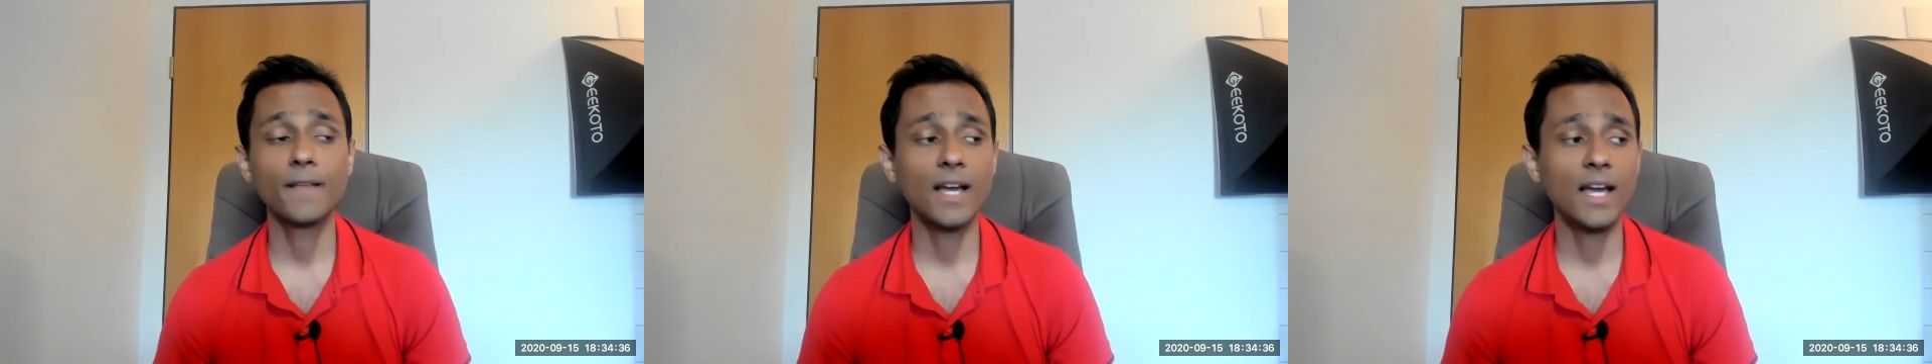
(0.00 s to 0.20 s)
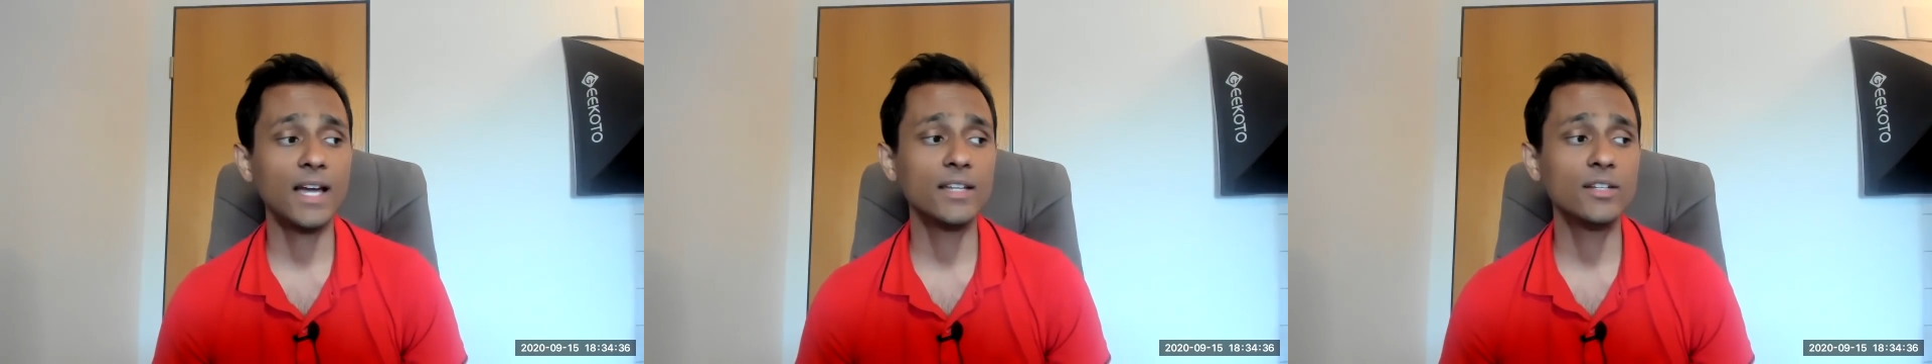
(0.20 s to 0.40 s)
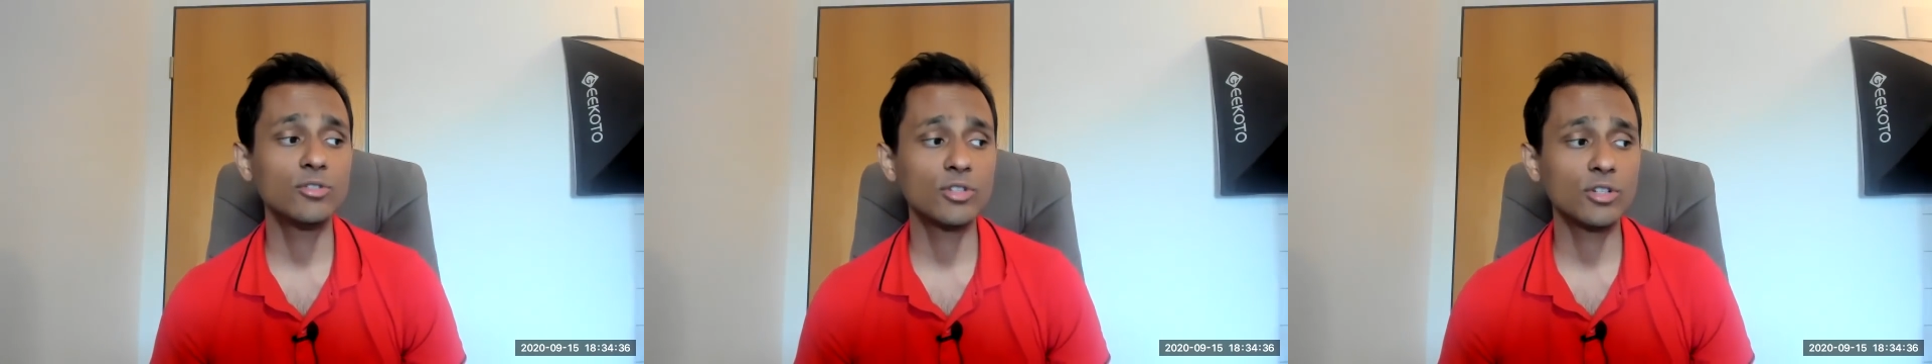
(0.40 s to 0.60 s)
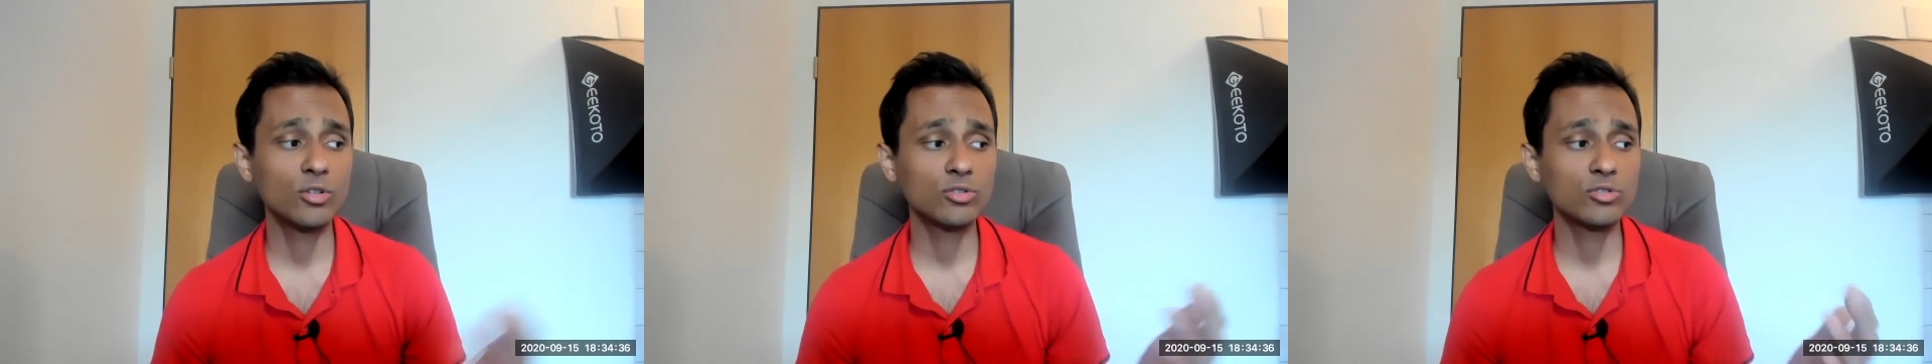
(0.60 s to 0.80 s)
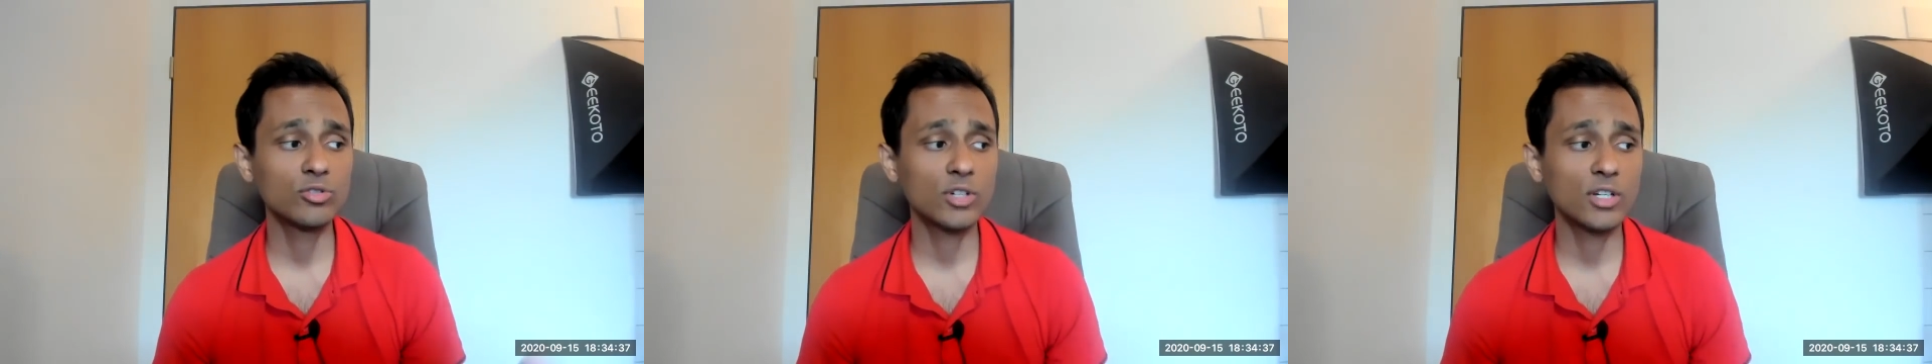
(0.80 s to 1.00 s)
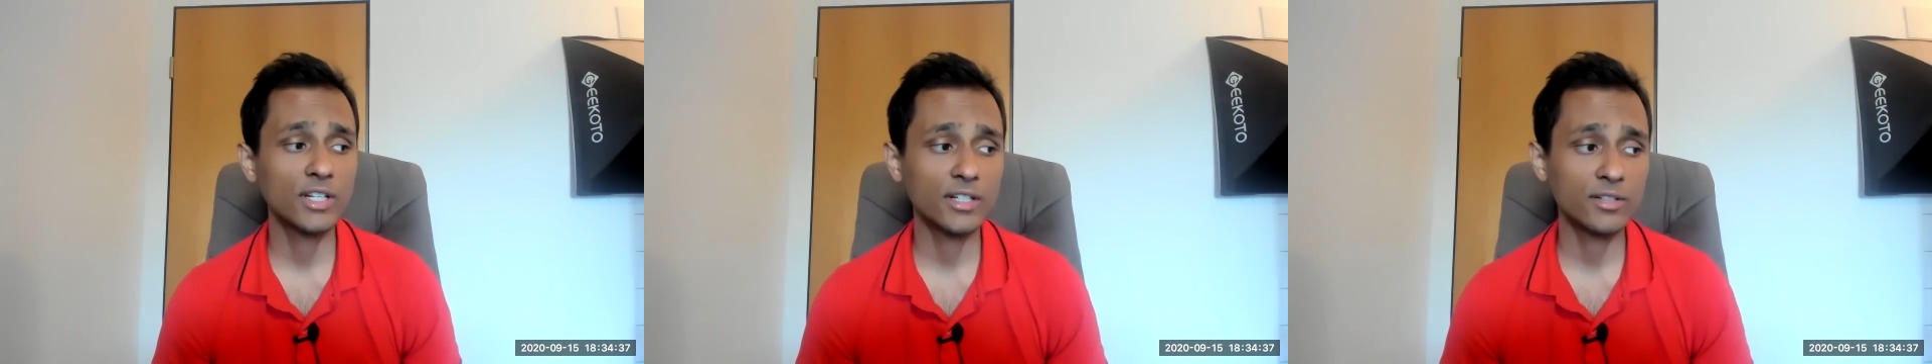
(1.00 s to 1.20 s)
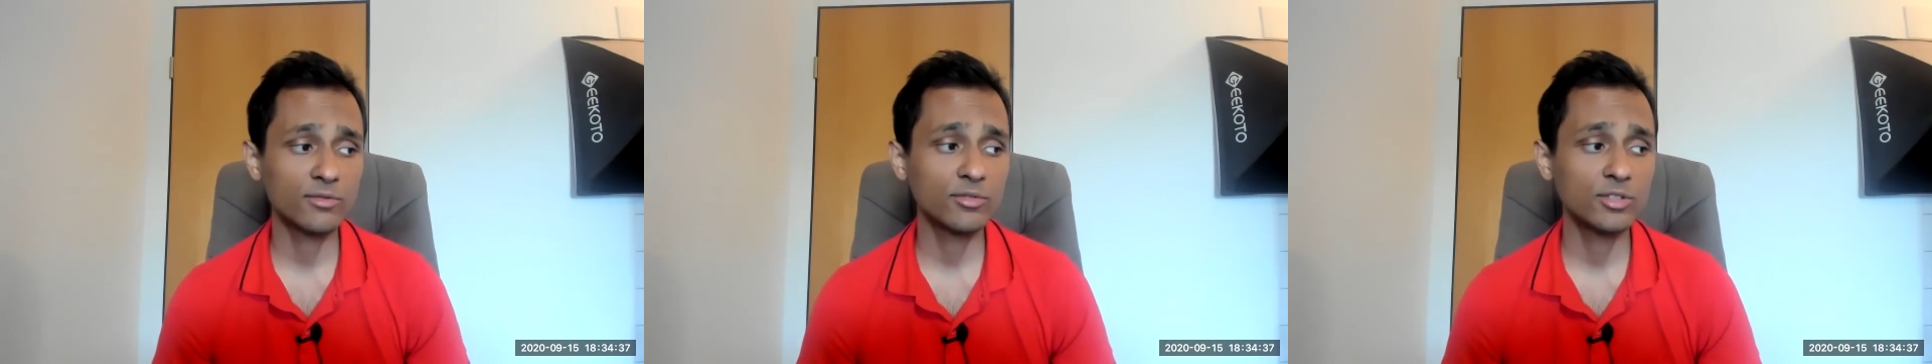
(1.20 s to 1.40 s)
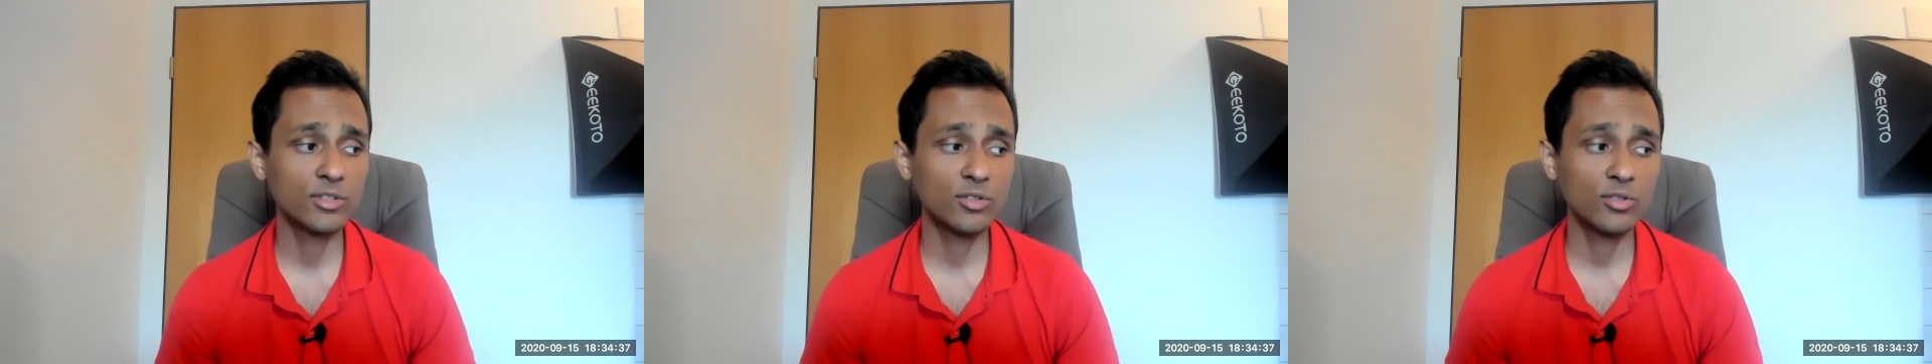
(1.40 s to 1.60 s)
And you can also connect
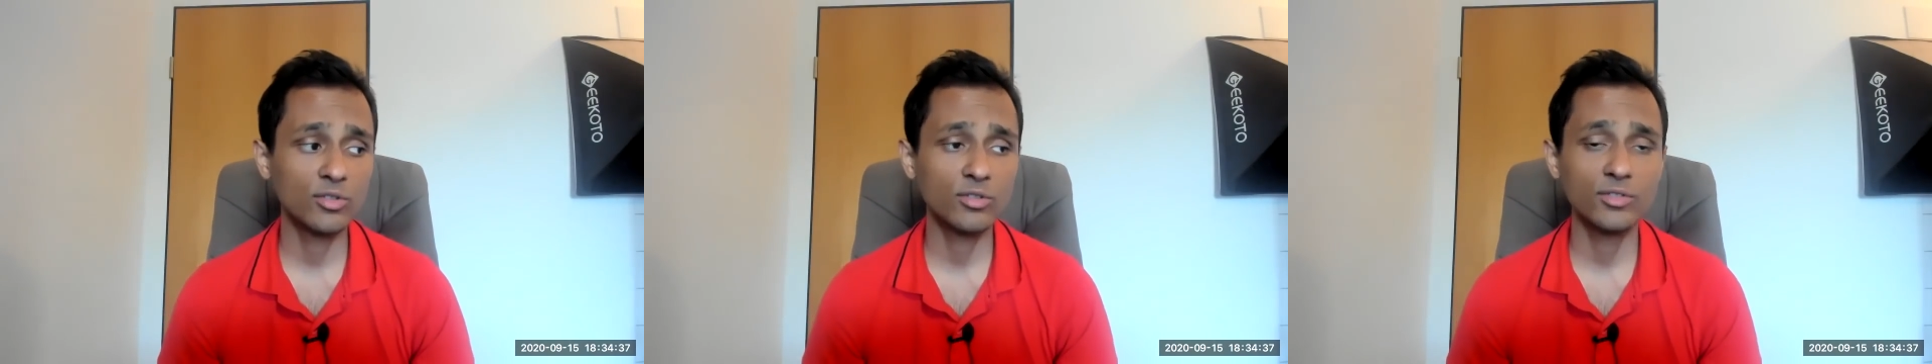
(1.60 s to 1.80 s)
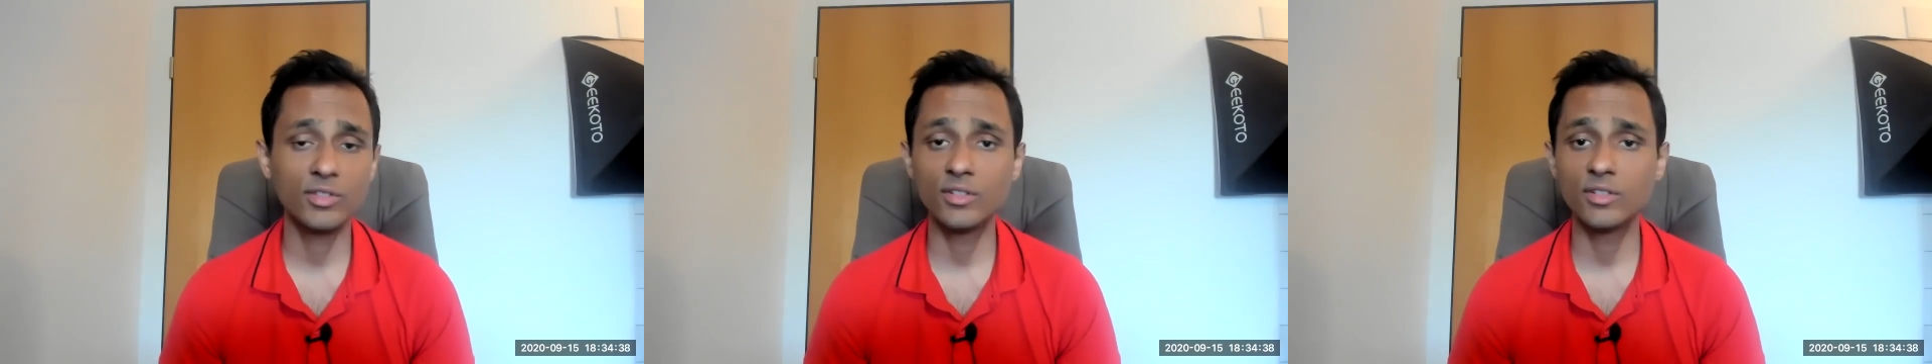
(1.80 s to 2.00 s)
with your